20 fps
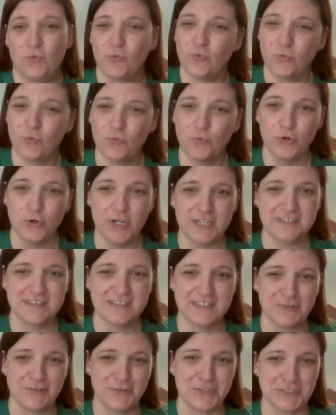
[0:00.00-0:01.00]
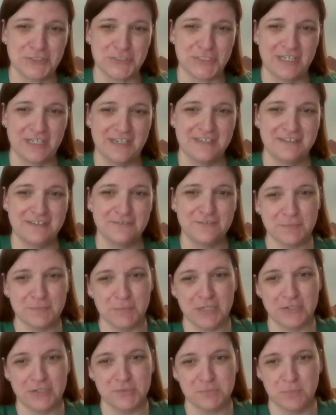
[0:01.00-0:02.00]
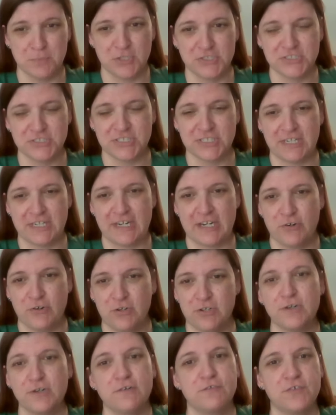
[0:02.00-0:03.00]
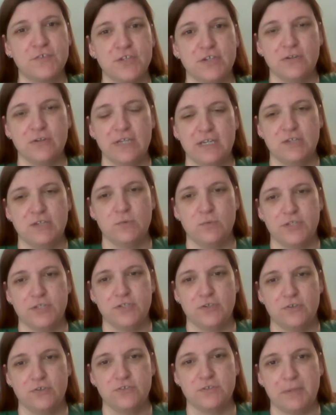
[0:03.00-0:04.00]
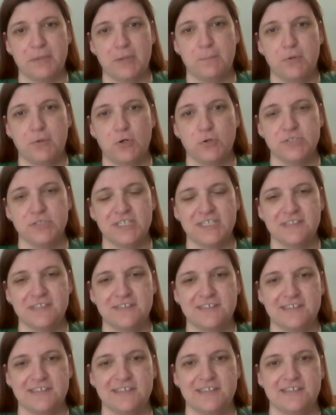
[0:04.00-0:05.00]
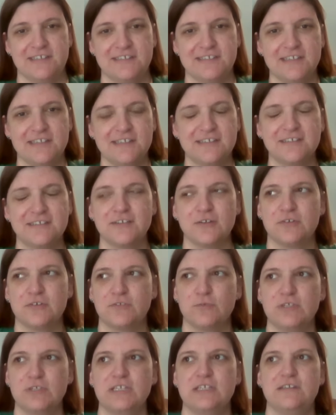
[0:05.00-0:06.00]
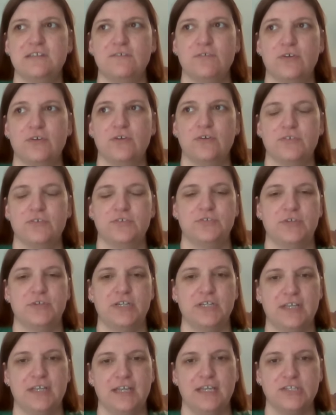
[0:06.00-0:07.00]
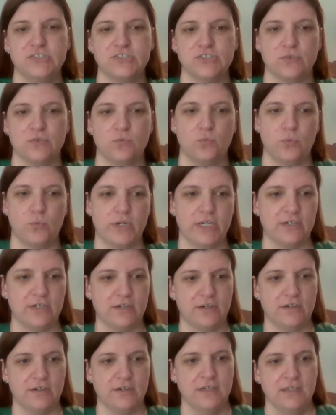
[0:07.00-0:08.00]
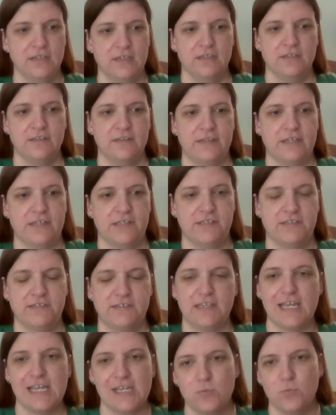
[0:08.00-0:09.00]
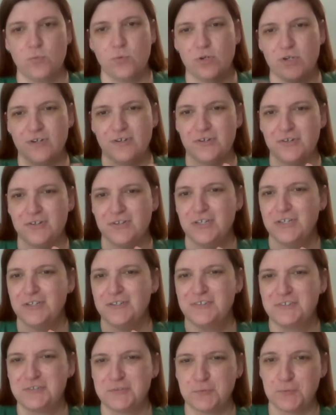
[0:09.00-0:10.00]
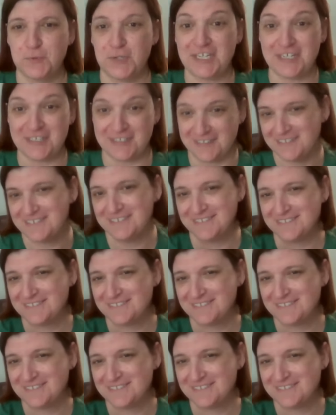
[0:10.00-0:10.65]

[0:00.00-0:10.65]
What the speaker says: right there on the line of the margin of error if anyone knows about polling and statistics. So it's really difficult to try to gauge on where the state will swing,